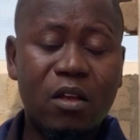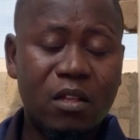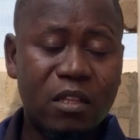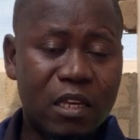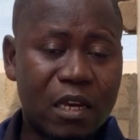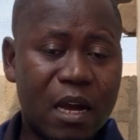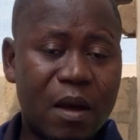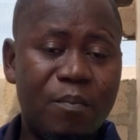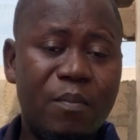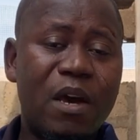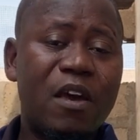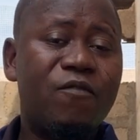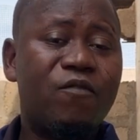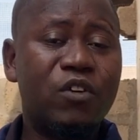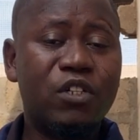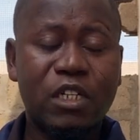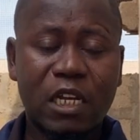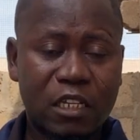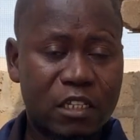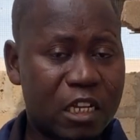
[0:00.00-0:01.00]
they can buy
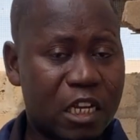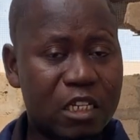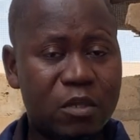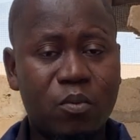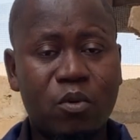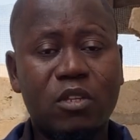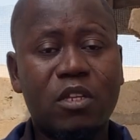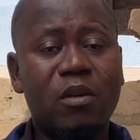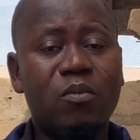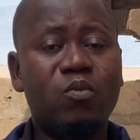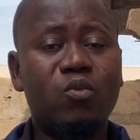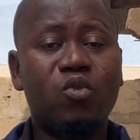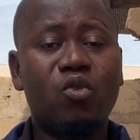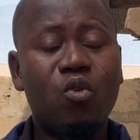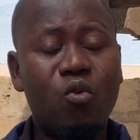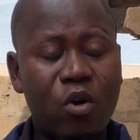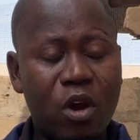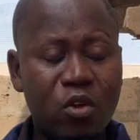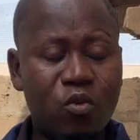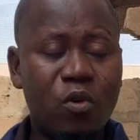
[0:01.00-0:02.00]
fish and transport them to,
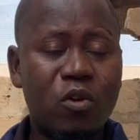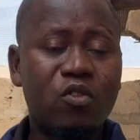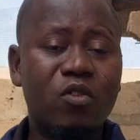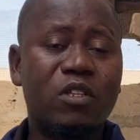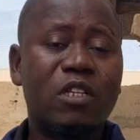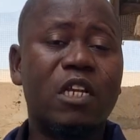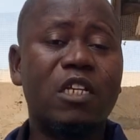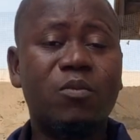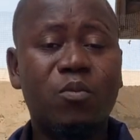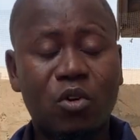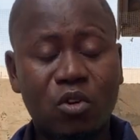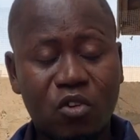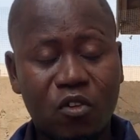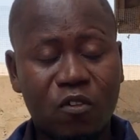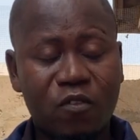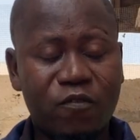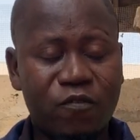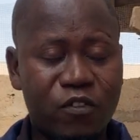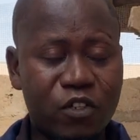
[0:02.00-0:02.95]
or where you want to transport your